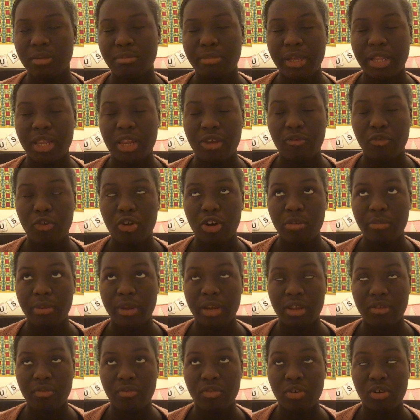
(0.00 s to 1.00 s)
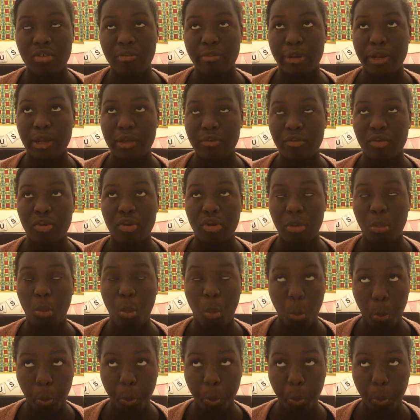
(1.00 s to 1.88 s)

bénévole,